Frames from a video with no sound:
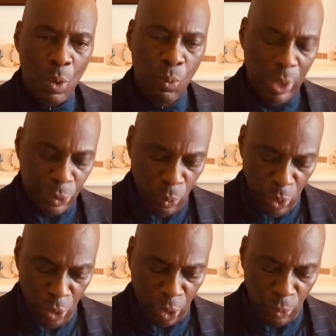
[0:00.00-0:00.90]
what the
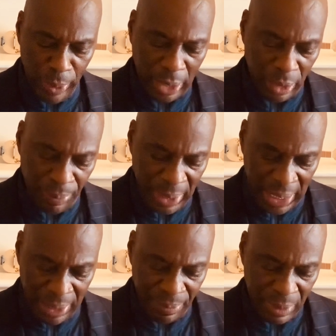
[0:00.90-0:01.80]
word curriculum
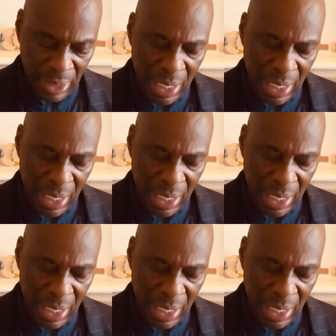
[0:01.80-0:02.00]
mean.